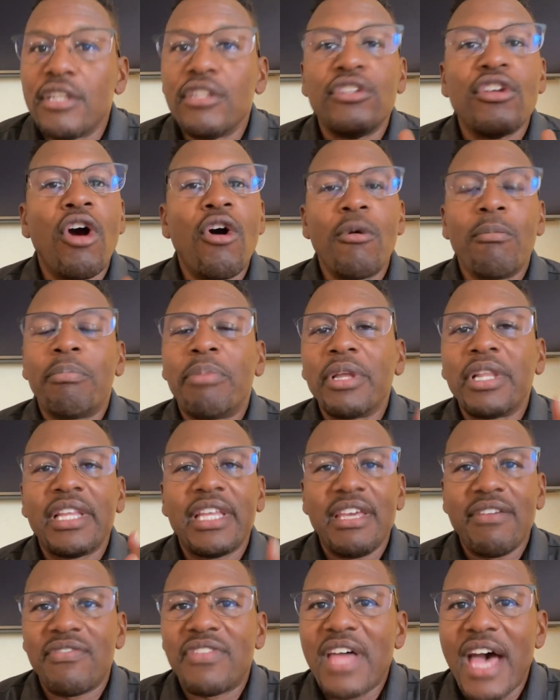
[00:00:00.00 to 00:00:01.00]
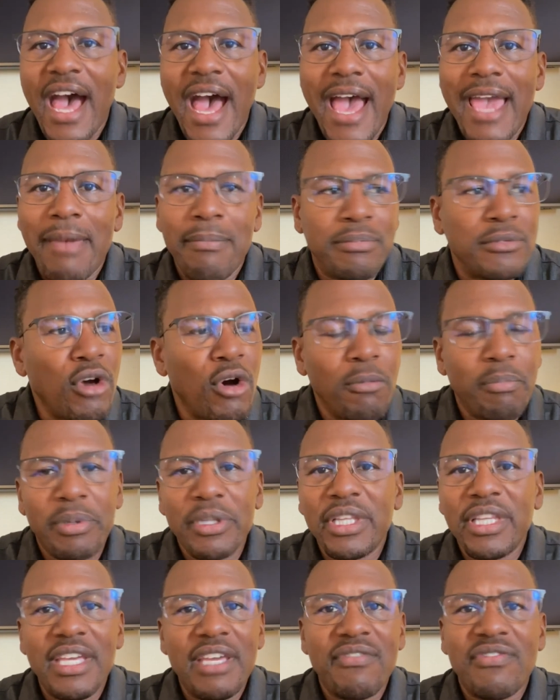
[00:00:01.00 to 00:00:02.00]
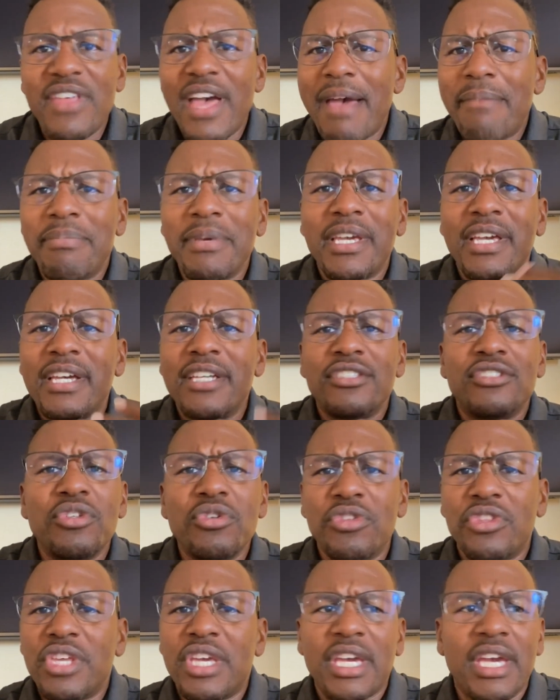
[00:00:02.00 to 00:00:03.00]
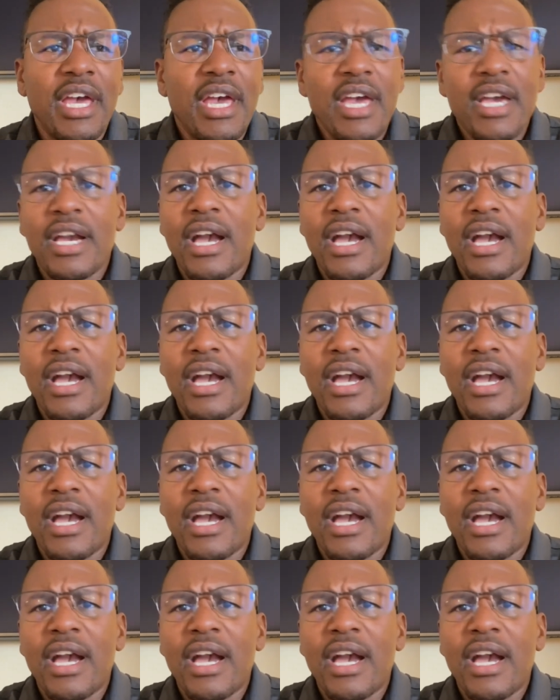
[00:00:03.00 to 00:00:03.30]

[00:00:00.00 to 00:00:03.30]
Don't believe the hype. Don't believe that because you think